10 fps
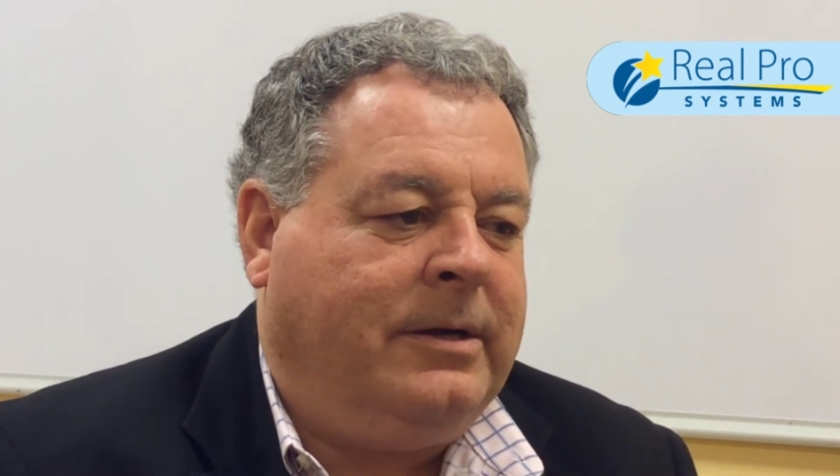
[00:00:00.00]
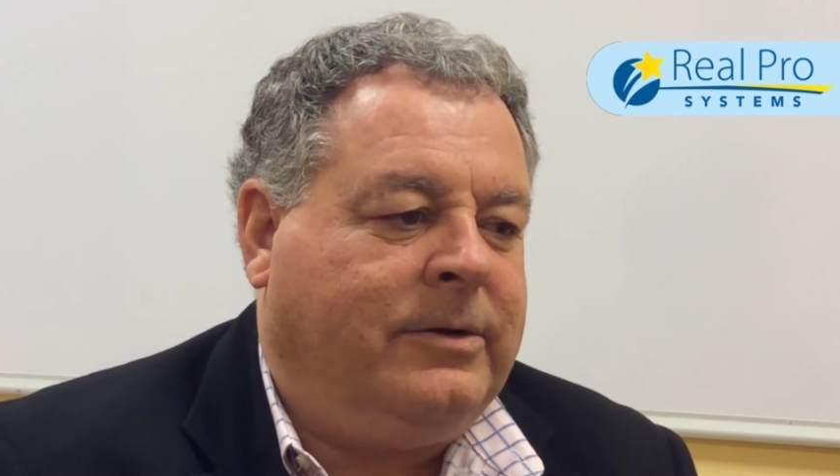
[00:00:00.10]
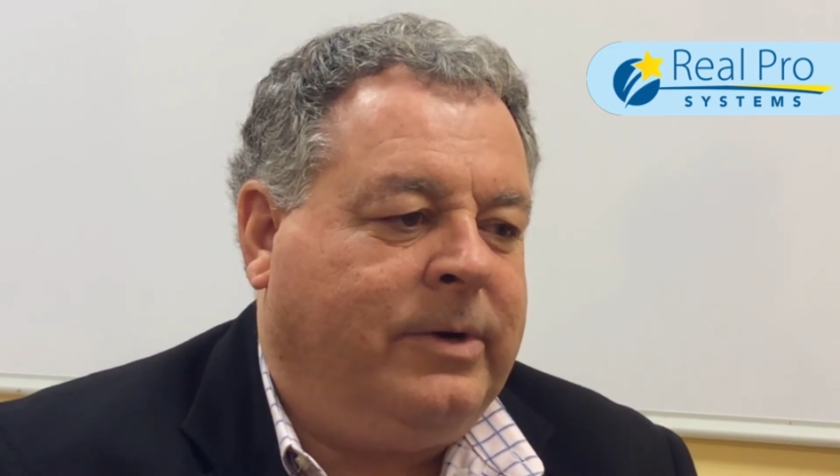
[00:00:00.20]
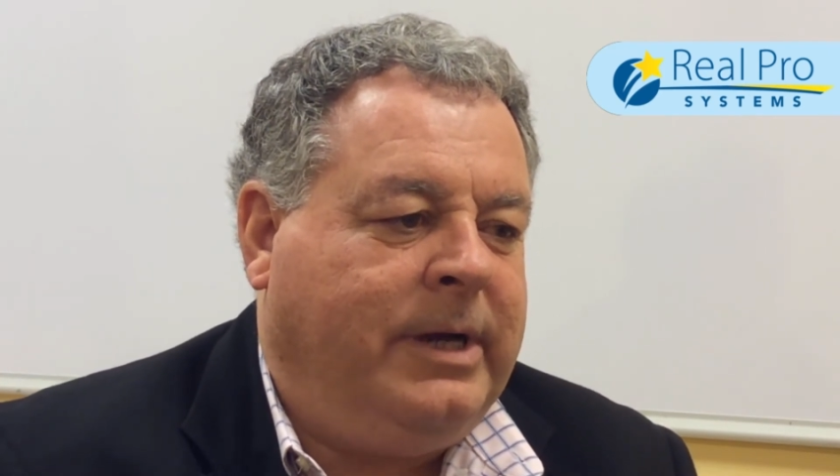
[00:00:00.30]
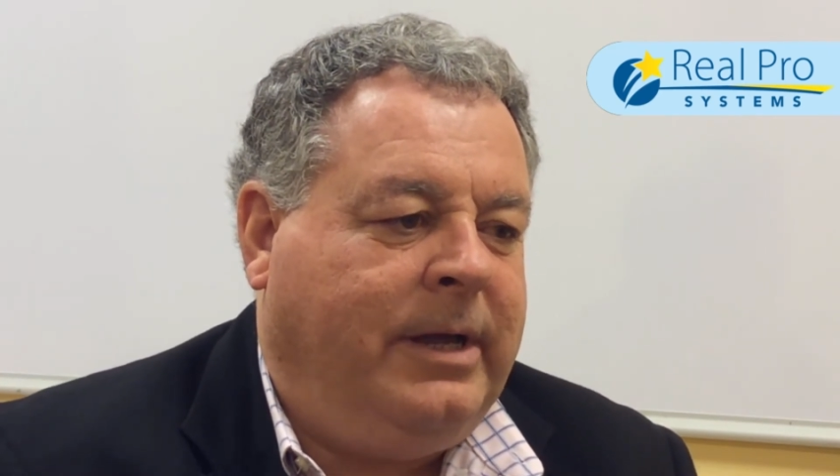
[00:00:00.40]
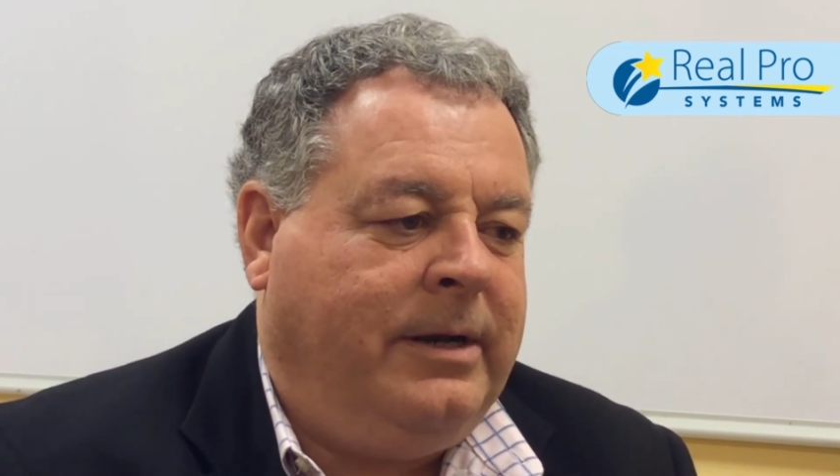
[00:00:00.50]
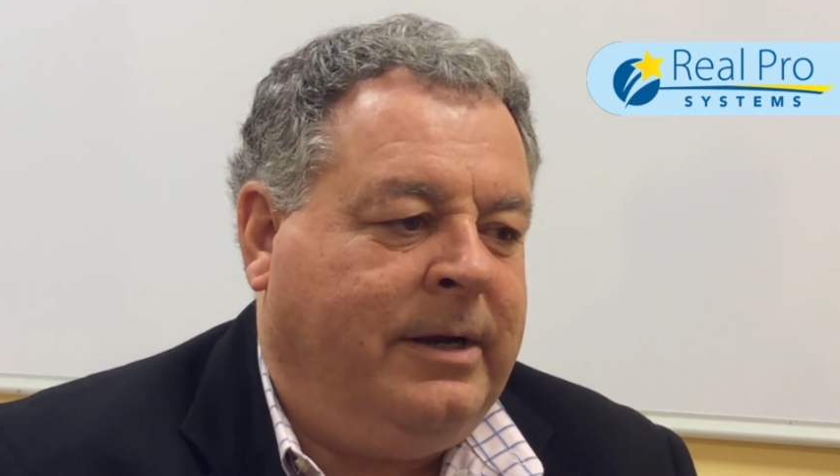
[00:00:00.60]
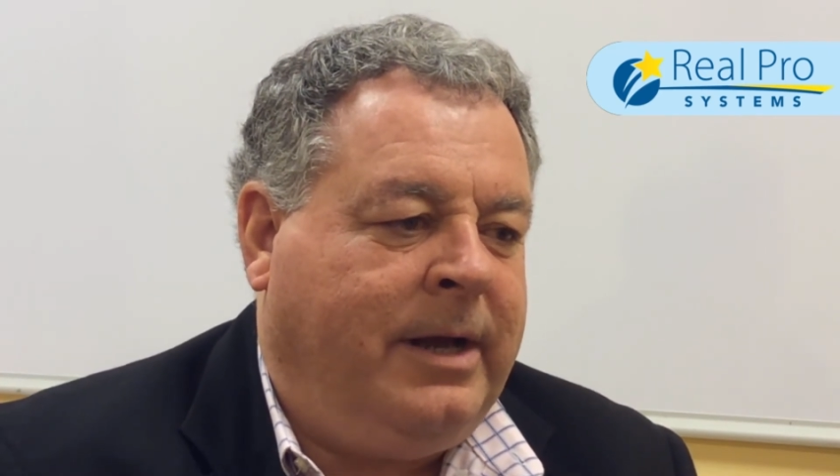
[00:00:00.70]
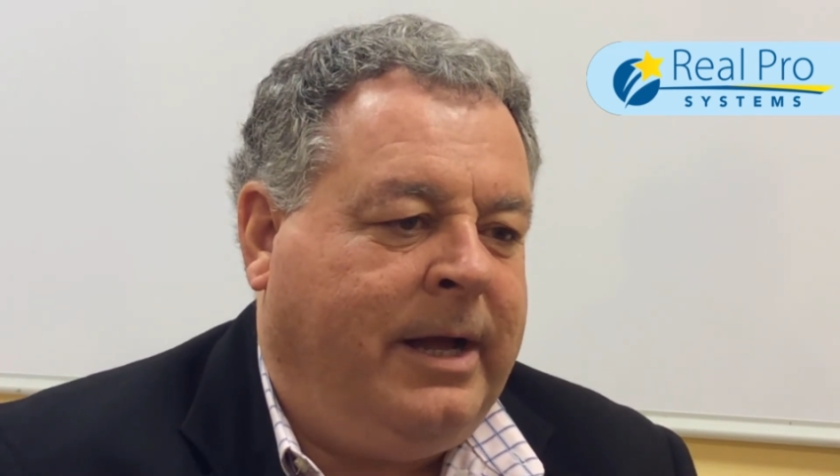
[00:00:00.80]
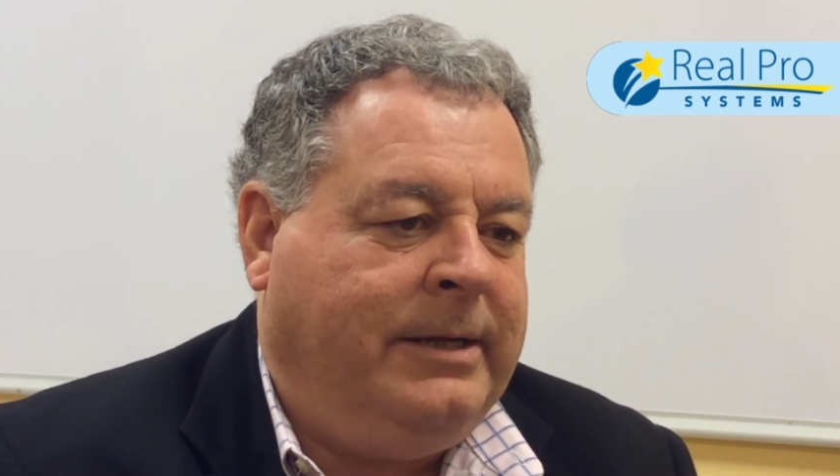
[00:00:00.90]
created
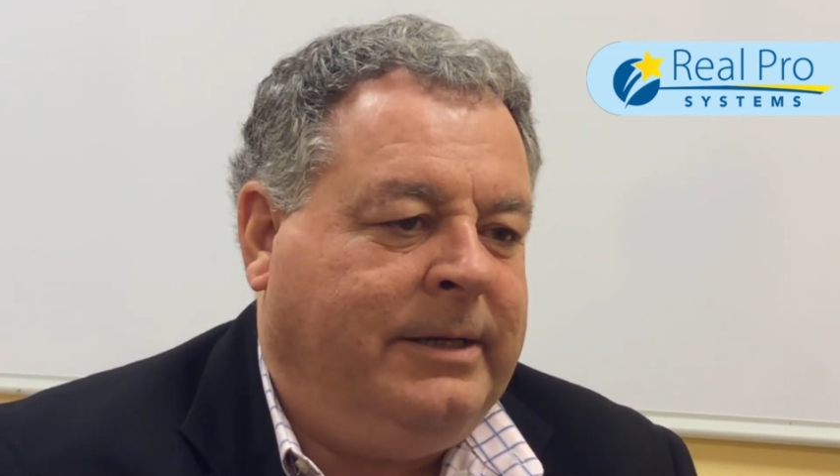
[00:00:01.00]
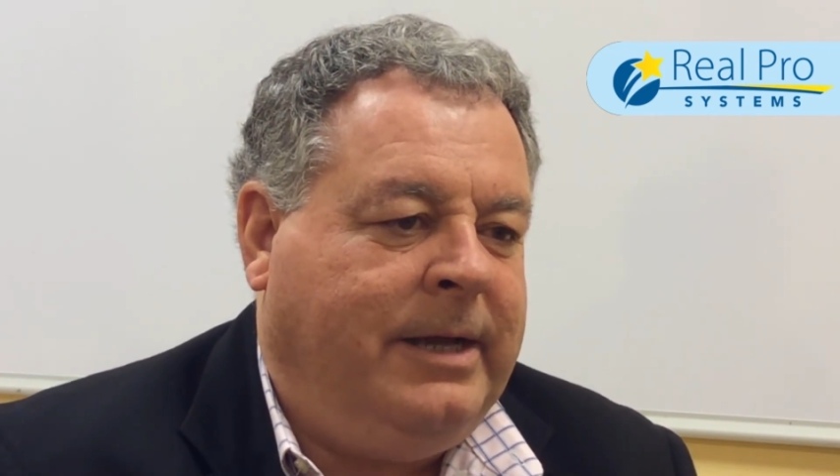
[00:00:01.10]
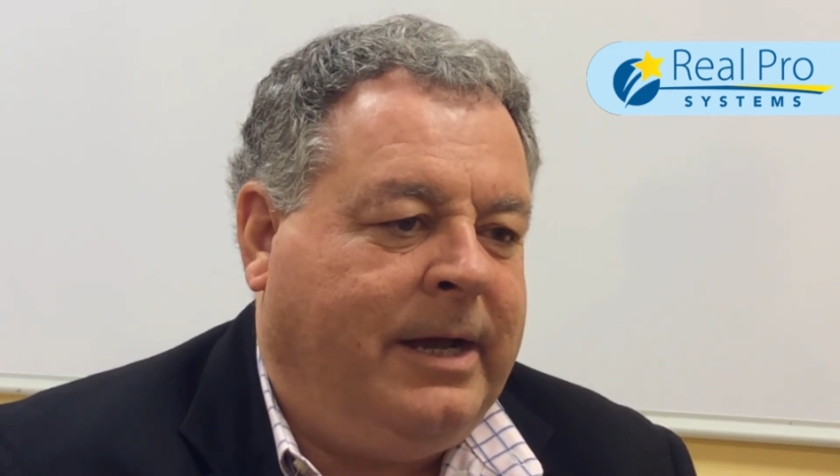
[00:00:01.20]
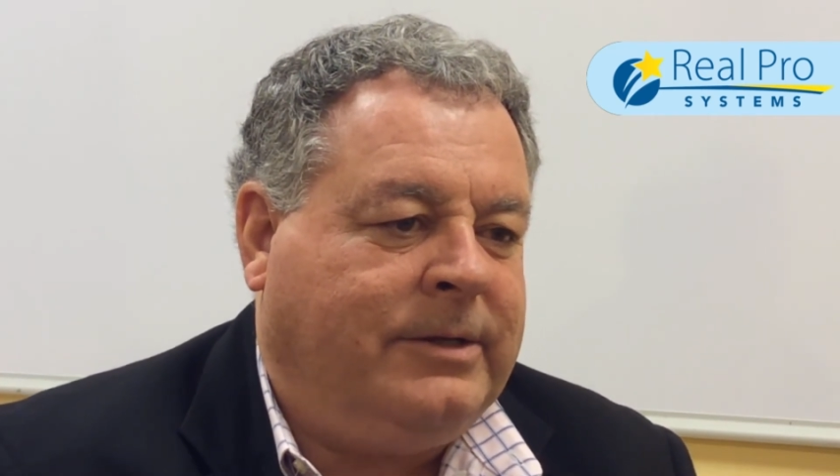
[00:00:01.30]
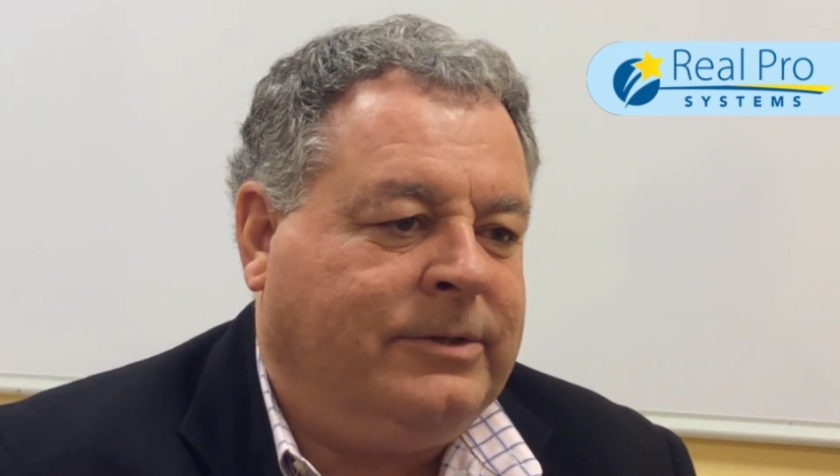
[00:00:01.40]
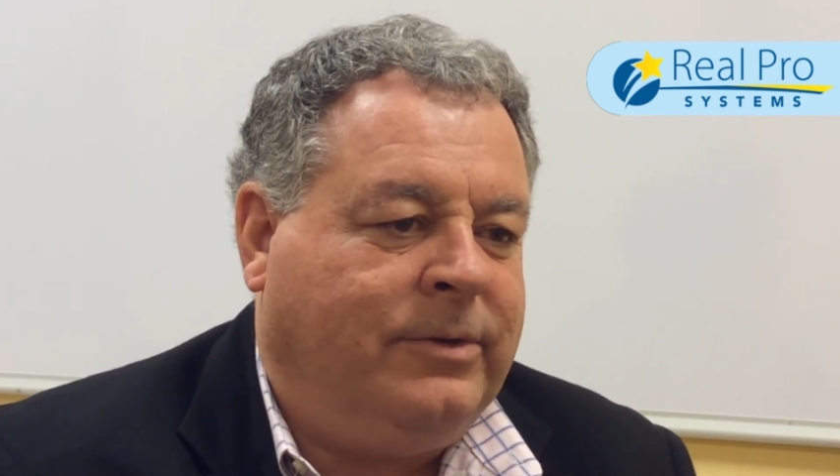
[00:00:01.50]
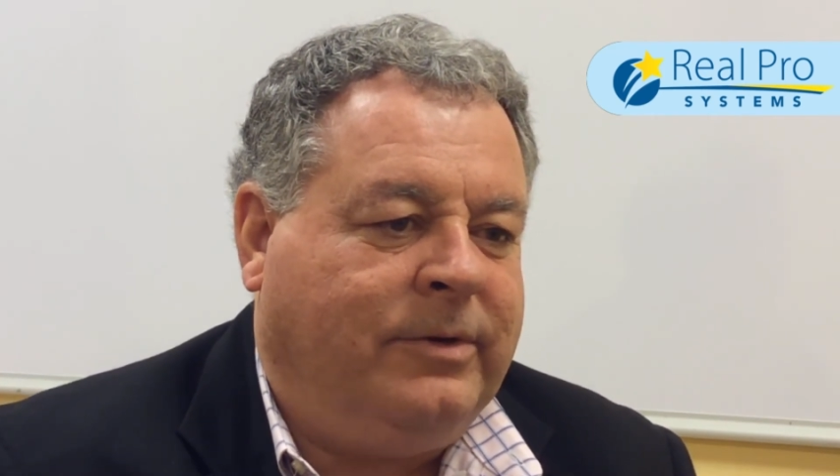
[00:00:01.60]
an IDX